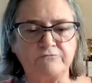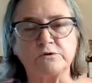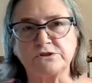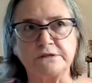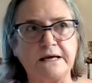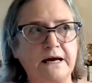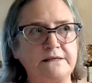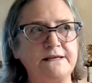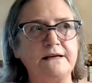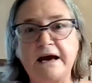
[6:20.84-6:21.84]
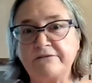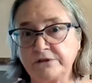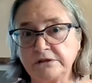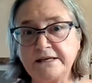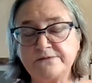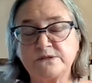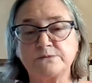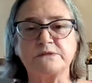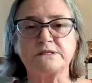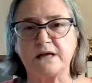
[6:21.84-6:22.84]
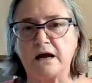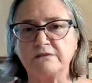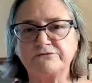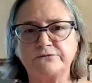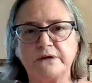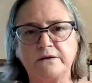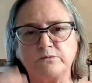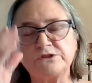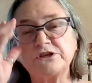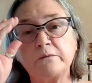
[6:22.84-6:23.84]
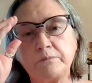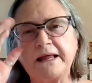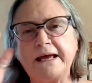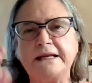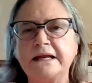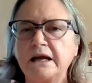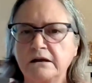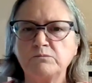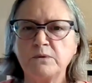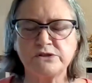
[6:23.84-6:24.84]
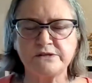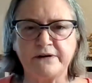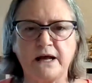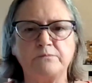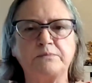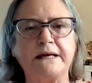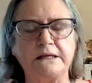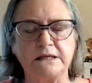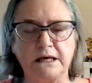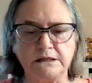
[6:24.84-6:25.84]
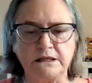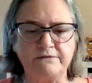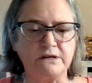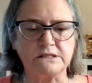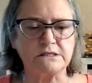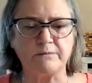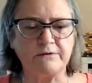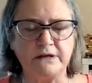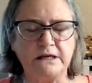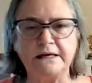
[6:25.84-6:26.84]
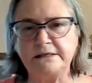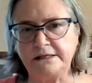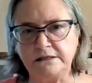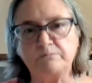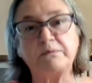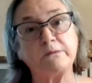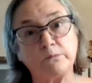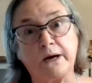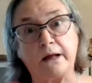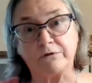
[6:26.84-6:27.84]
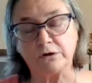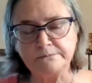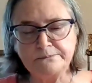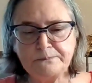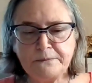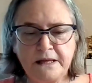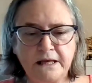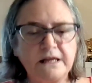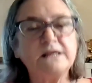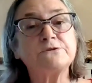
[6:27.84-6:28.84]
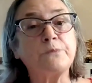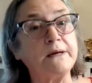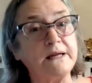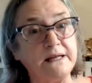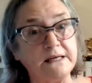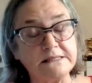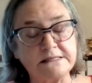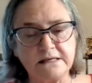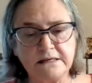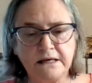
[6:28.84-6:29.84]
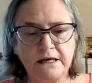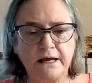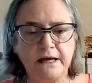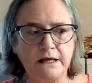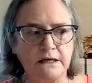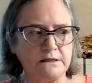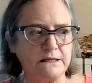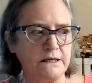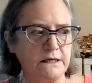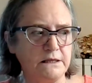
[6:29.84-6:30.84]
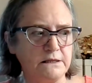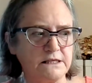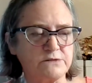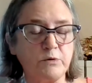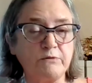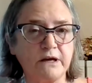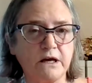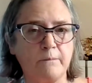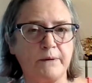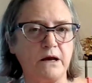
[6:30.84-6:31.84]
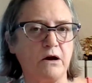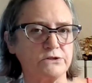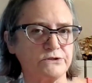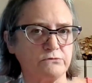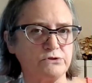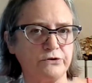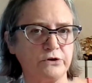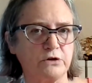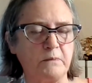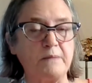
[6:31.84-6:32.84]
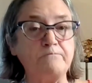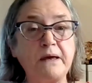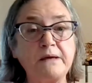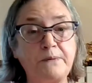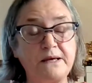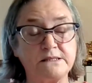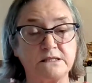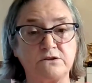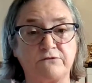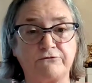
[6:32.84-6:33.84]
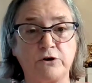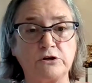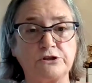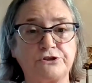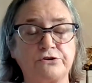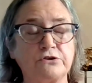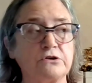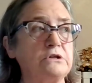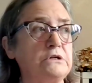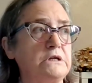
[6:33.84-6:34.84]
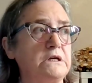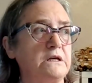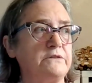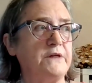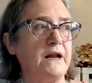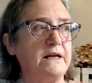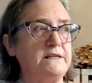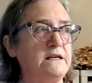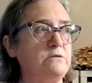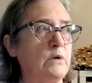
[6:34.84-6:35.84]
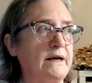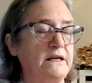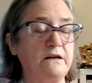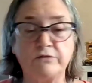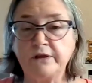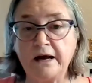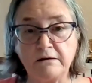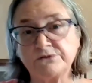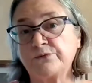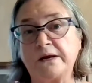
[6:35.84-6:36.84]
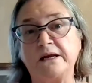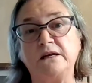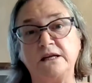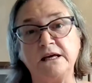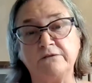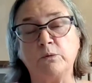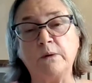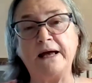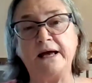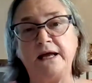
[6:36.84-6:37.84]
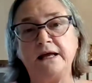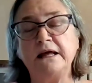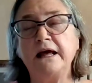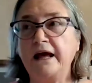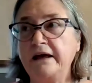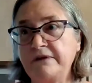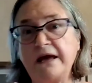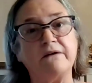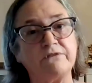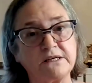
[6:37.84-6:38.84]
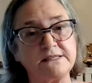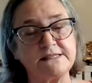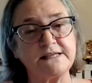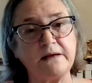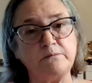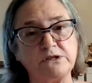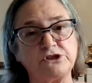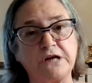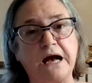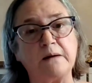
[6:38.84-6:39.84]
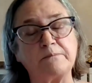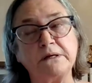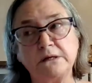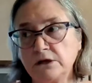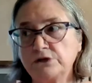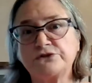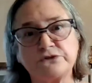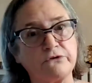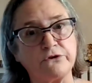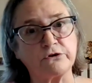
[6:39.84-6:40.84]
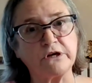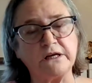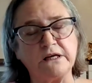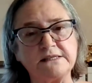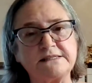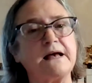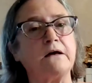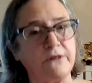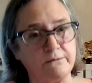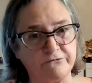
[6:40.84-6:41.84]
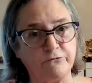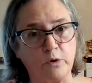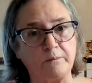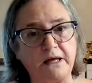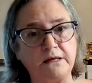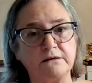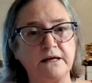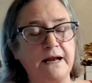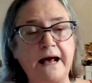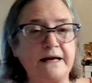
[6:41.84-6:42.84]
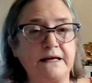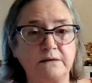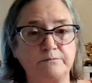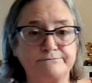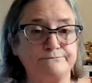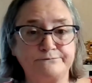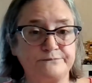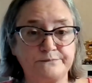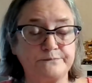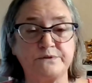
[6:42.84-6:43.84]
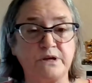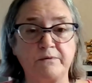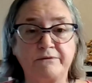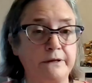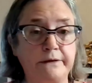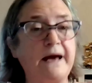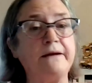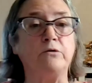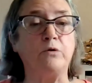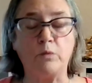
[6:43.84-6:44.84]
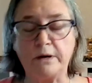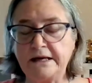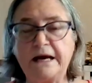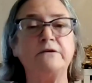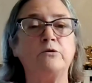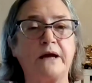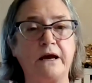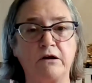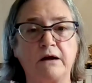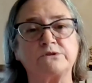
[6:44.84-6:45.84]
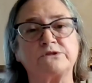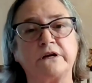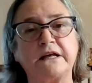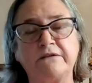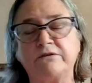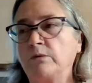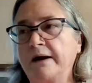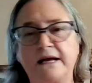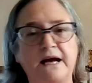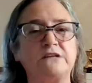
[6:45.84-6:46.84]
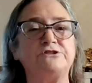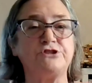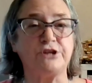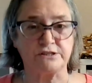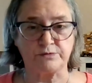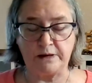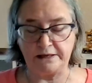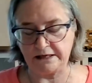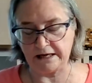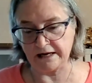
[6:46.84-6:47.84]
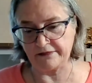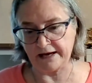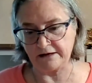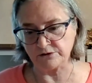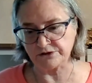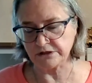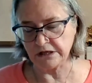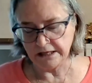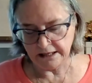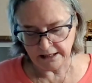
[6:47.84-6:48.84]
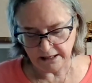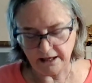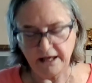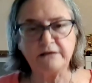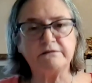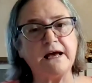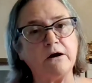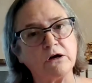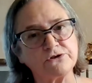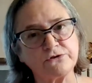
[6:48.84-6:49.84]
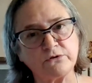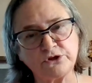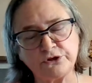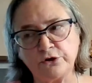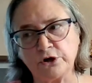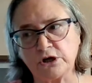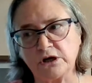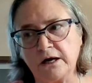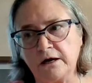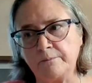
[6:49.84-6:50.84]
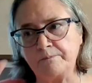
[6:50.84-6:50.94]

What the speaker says: Unfortunately, I did have to leave some stuff, which I'd planned on. Most of it I'd planned on leaving. Some of it I didn't, but whatever. It is what it is. And this moving company also took my big pieces of furniture that I didn't want here, that I was ready to give away, and they have a consignment shop, so they're gonna sell them for me, and I get some of it. I don't know what. I don't care. I was gonna give it away. I just wanted it out of the house. And they also took,